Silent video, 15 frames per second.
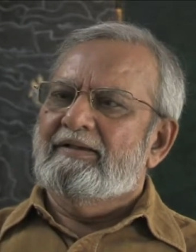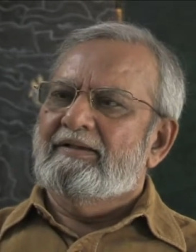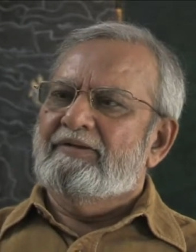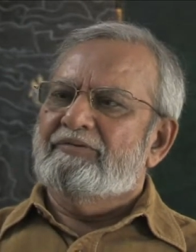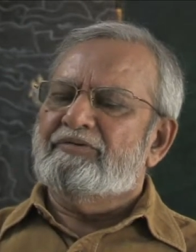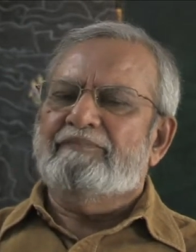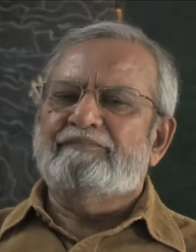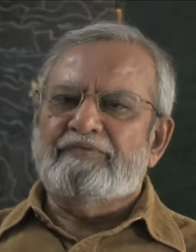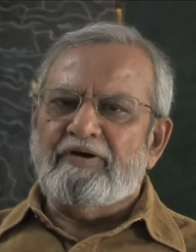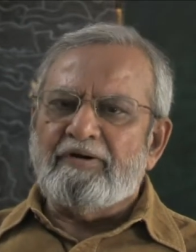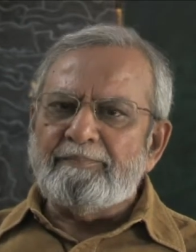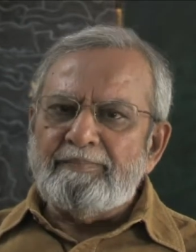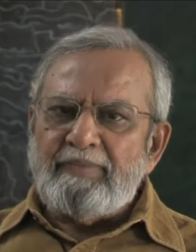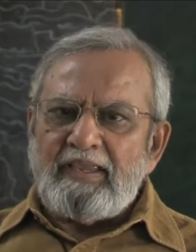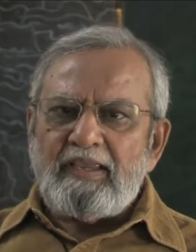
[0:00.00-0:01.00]
So for
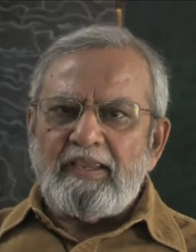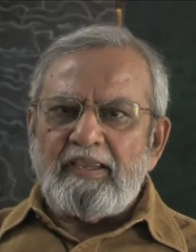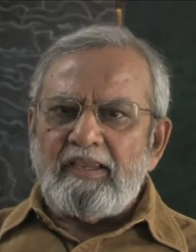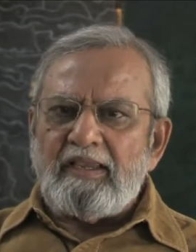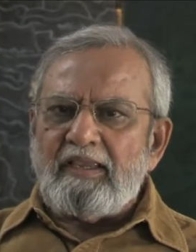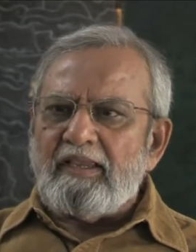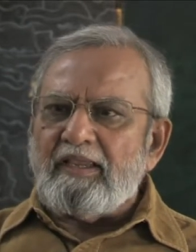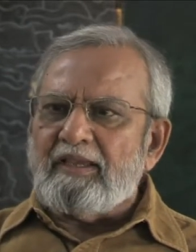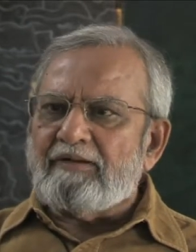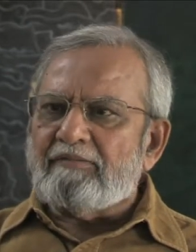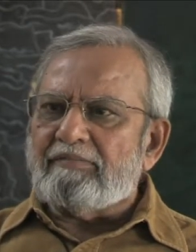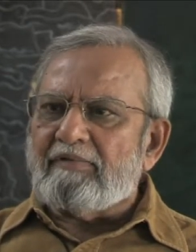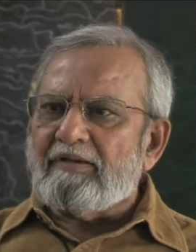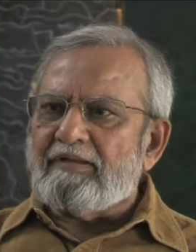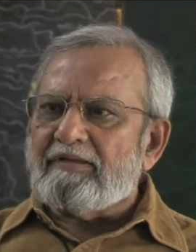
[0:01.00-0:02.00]
me, it
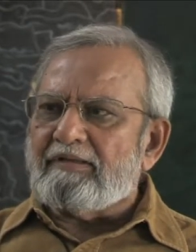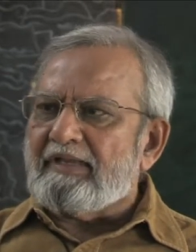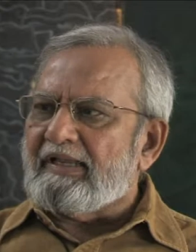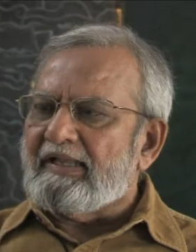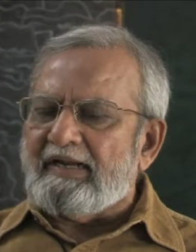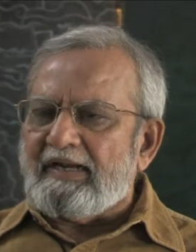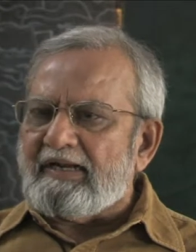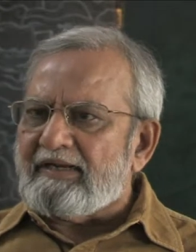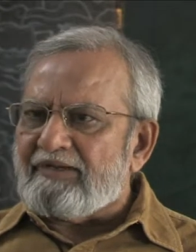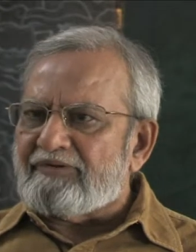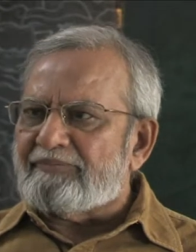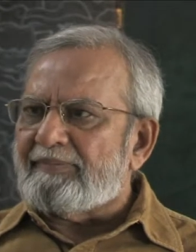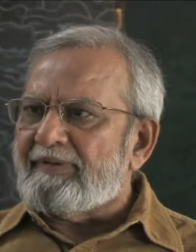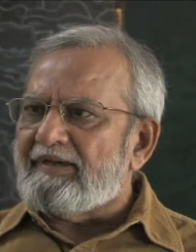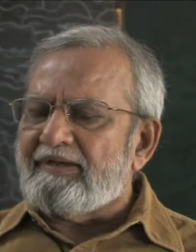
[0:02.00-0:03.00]
was a great
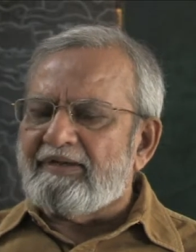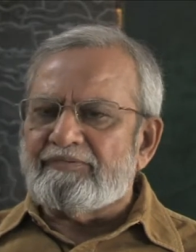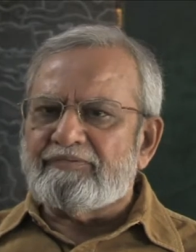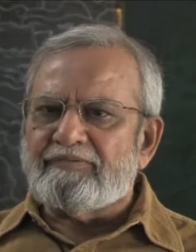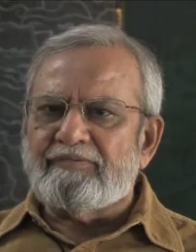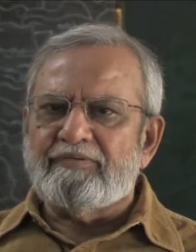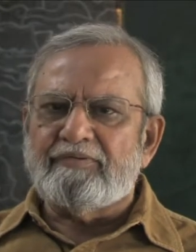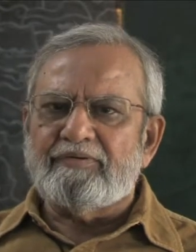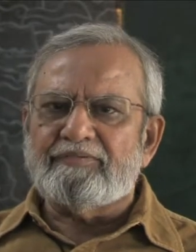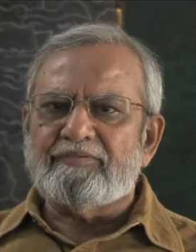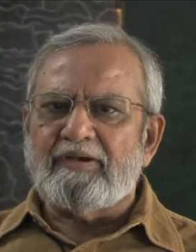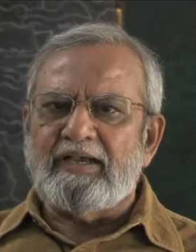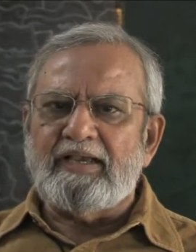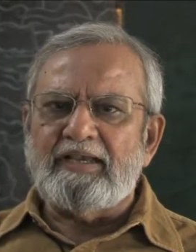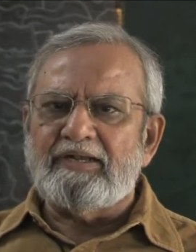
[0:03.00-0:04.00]
experience to know. So
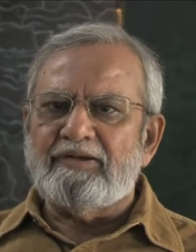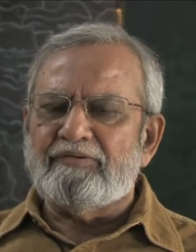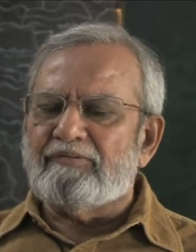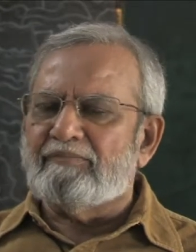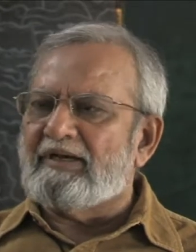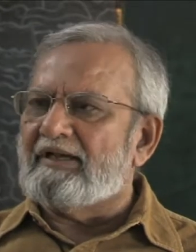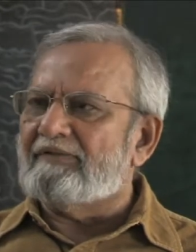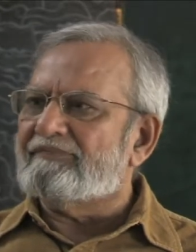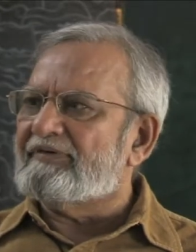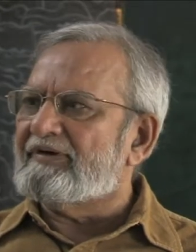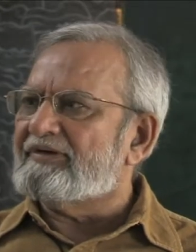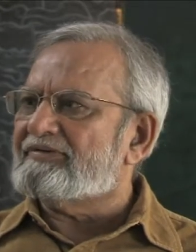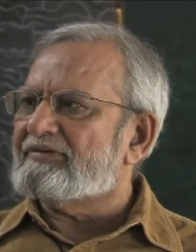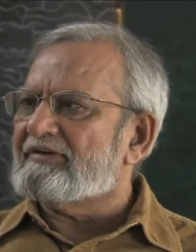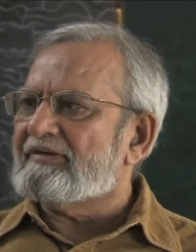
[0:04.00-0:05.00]
I knew my
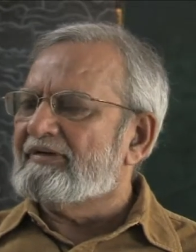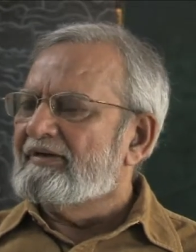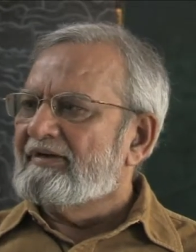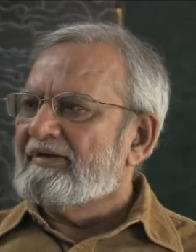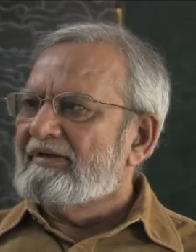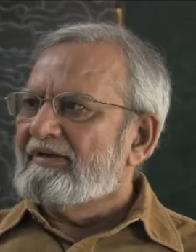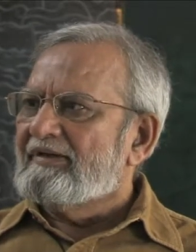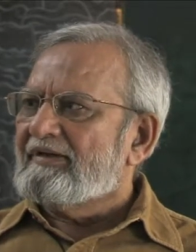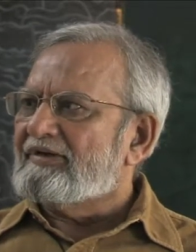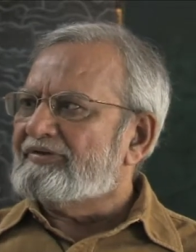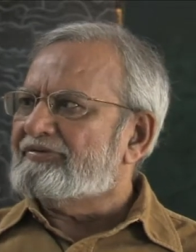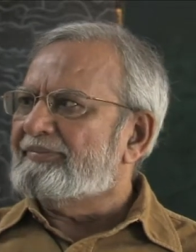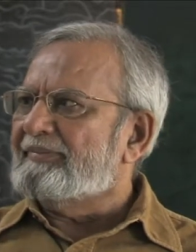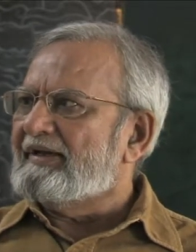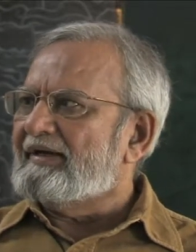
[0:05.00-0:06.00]
first
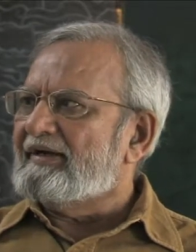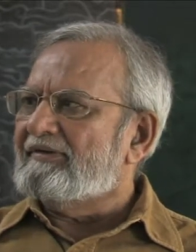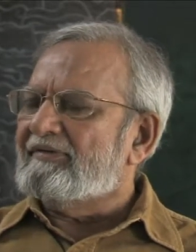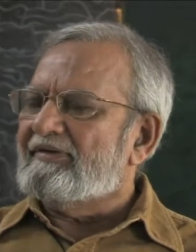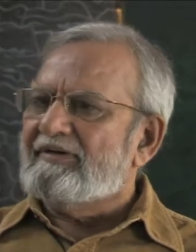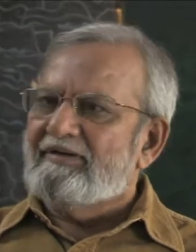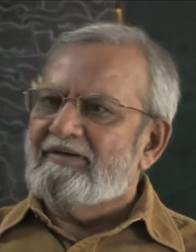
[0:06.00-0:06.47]
Kashmiri,